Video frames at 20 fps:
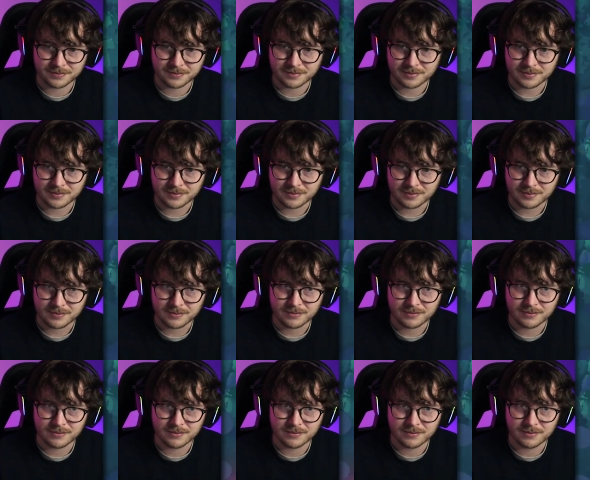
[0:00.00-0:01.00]

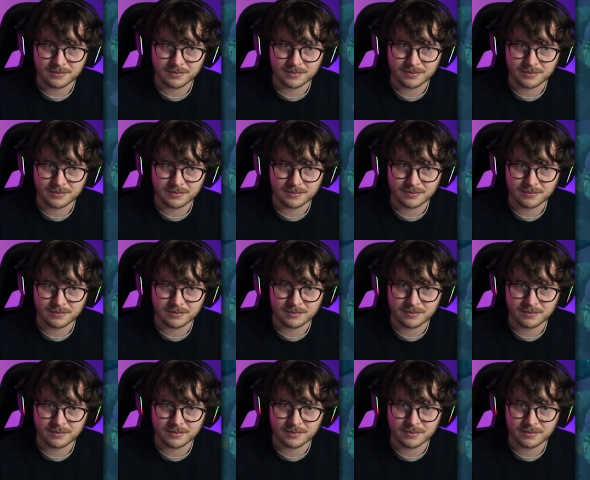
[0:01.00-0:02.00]

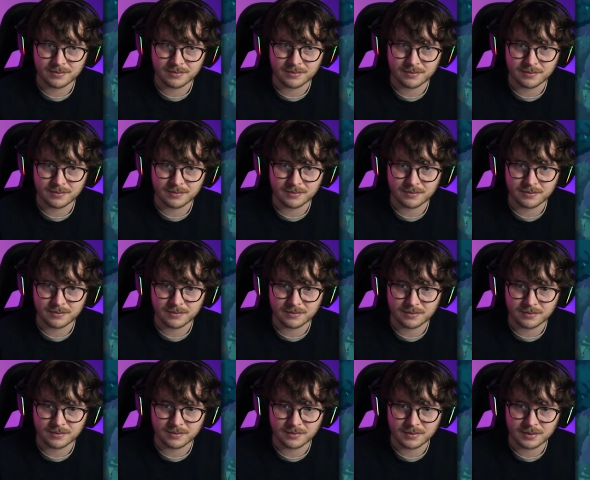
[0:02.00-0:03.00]

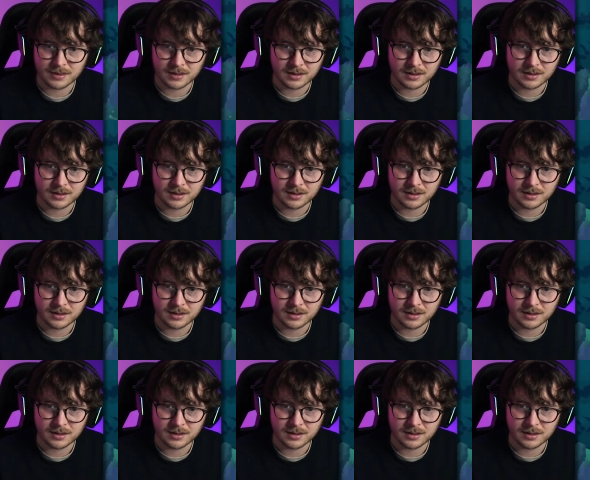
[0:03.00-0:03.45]
No one is speaking in this clip.